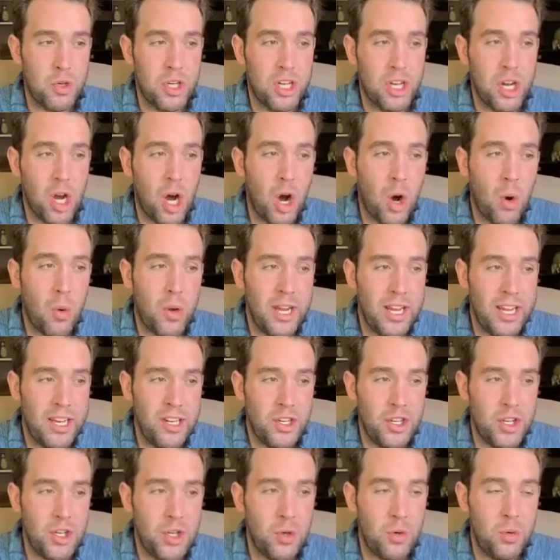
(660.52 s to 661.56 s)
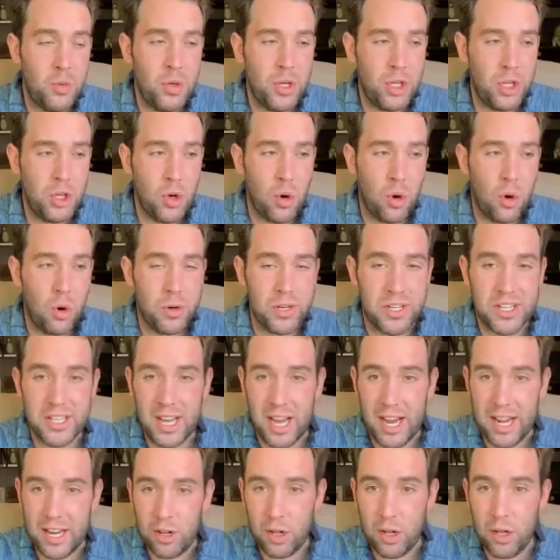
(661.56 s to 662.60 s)
would go into your
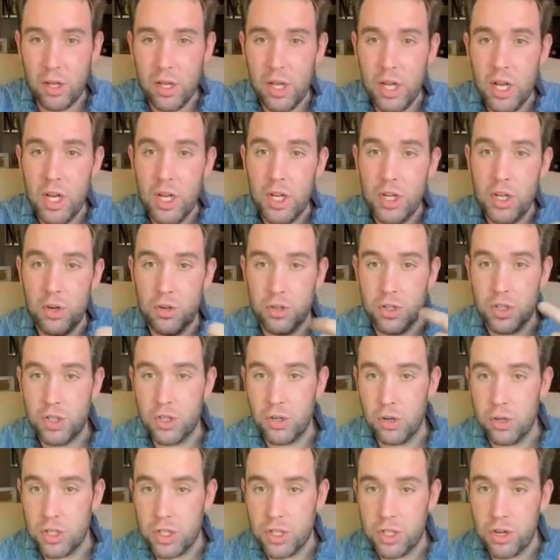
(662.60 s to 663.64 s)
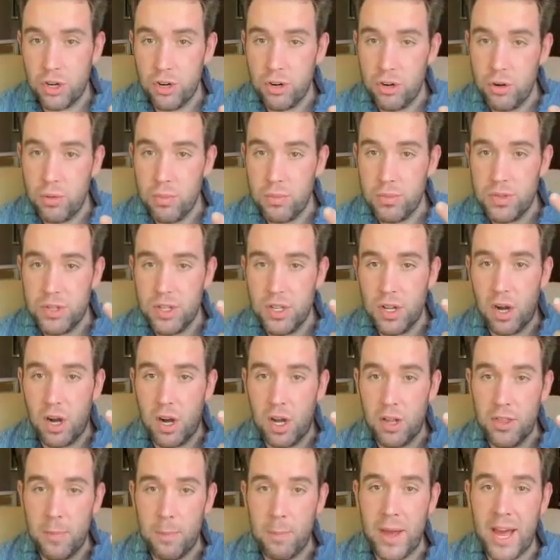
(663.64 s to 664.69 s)
title, your search terms
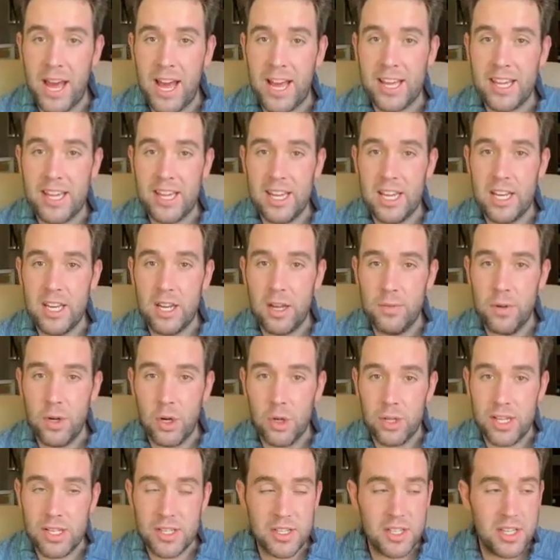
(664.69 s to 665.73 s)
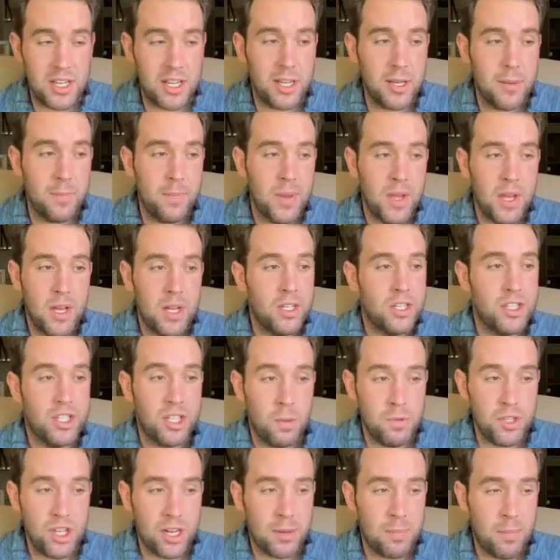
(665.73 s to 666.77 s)
on the back end of your listing,
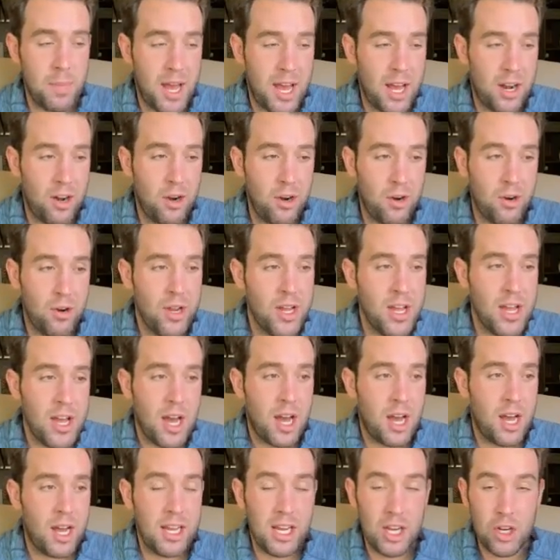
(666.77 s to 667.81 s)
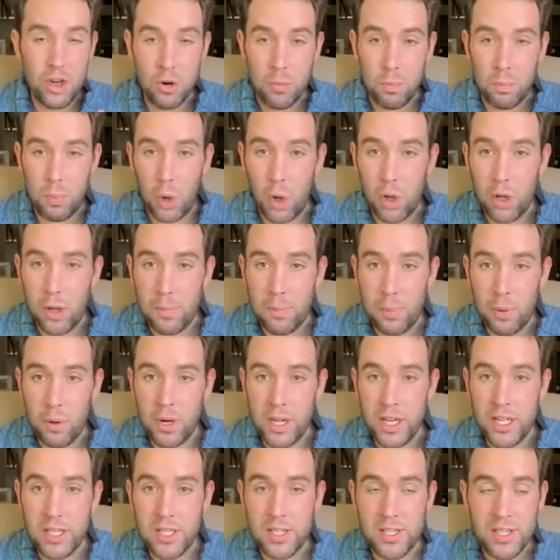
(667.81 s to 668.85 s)
subject matter, in your bullet
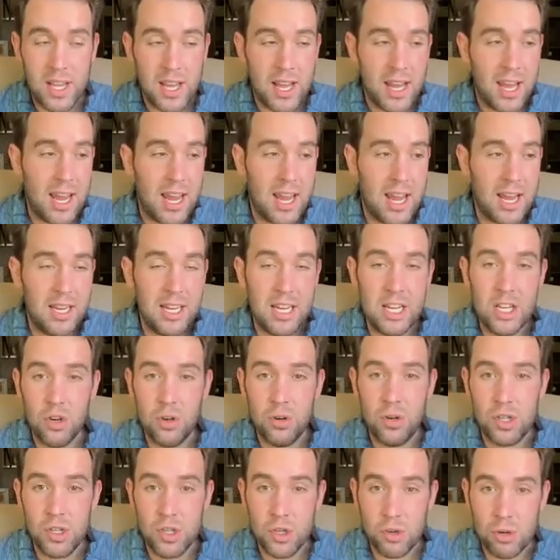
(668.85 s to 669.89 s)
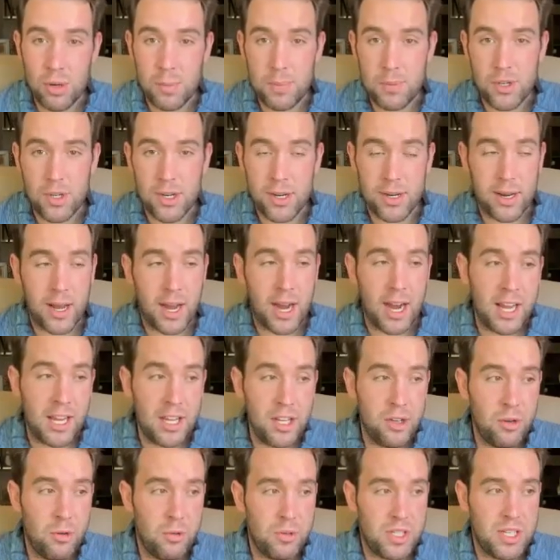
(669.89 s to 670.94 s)
points, and in your description. I
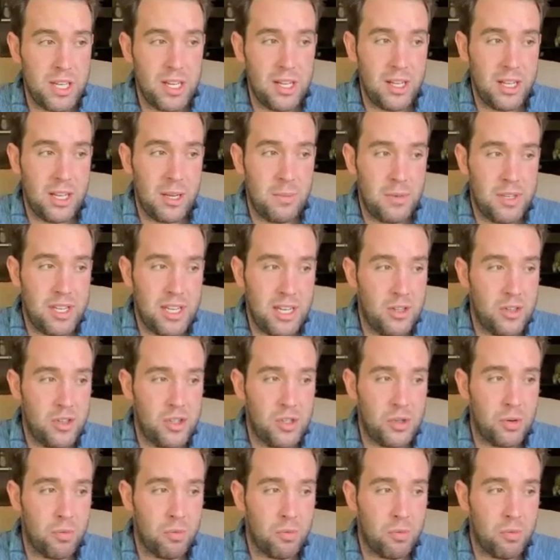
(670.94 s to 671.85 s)
use Helium 10